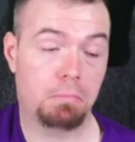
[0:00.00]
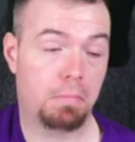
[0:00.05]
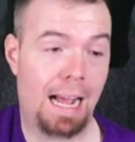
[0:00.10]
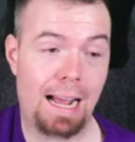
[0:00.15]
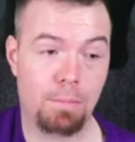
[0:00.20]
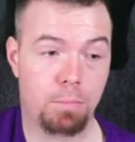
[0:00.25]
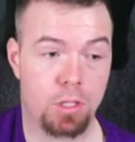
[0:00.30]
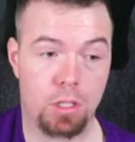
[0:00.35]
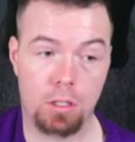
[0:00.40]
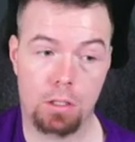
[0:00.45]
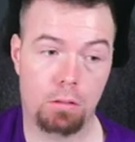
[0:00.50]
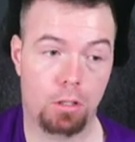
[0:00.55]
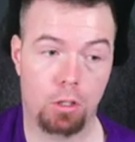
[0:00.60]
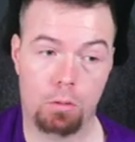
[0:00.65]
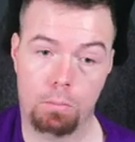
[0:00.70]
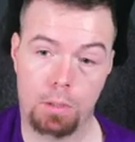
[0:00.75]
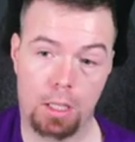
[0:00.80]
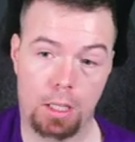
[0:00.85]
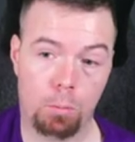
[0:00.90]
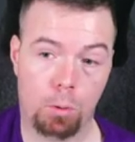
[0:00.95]
Absolutely
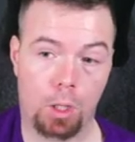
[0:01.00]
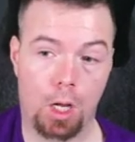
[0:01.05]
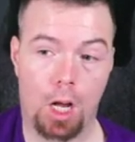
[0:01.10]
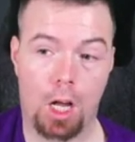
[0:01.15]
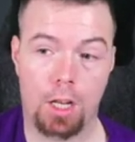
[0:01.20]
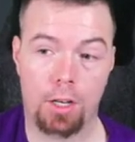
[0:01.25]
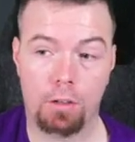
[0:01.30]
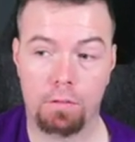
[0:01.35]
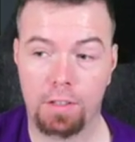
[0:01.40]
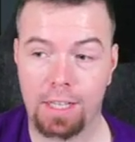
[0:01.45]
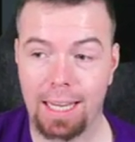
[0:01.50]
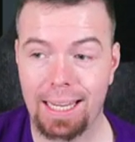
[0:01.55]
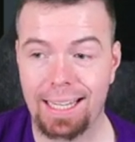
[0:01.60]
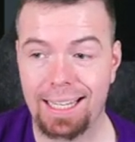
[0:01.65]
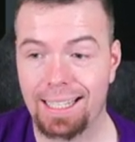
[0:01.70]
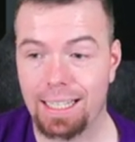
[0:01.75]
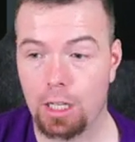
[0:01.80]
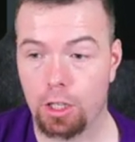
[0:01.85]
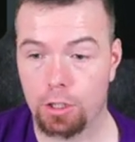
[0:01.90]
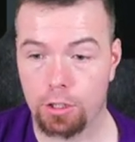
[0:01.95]
unbelievable card. Don't forget, you
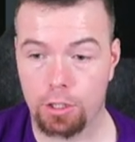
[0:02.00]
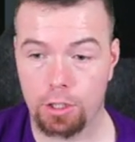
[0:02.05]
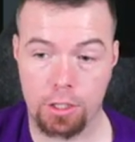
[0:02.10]
can go,